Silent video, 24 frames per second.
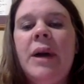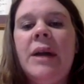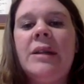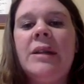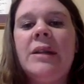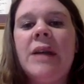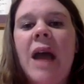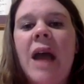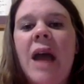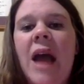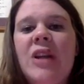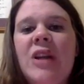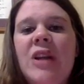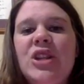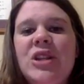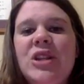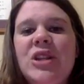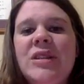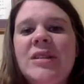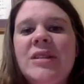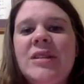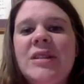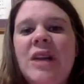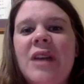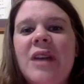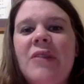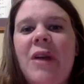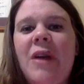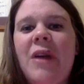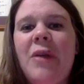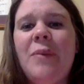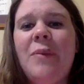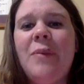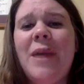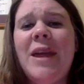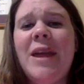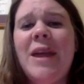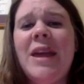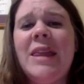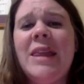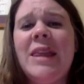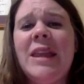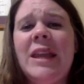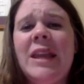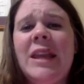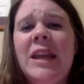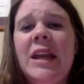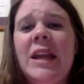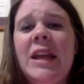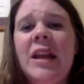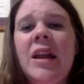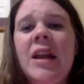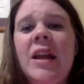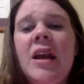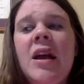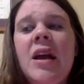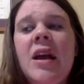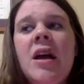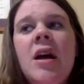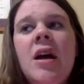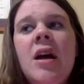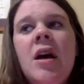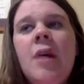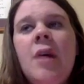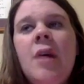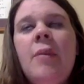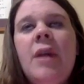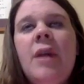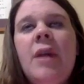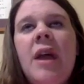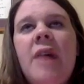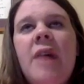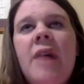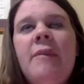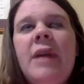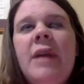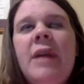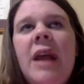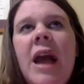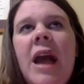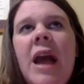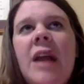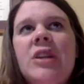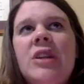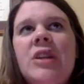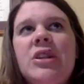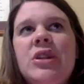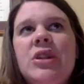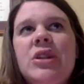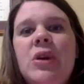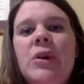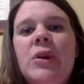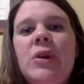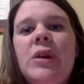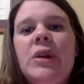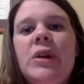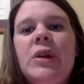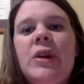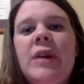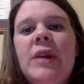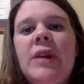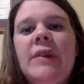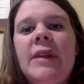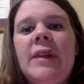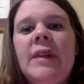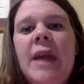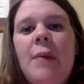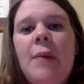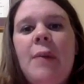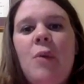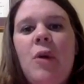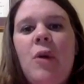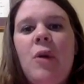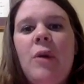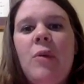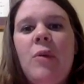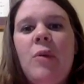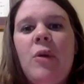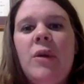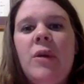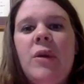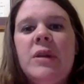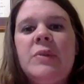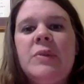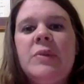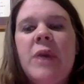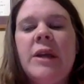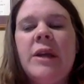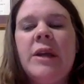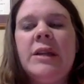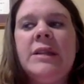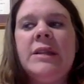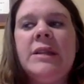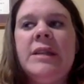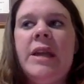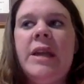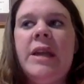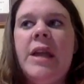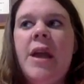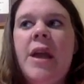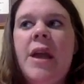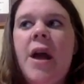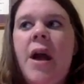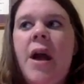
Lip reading: I'd rather make it than eat it. But I've been kind of slowly craving that more and more this pregnancy.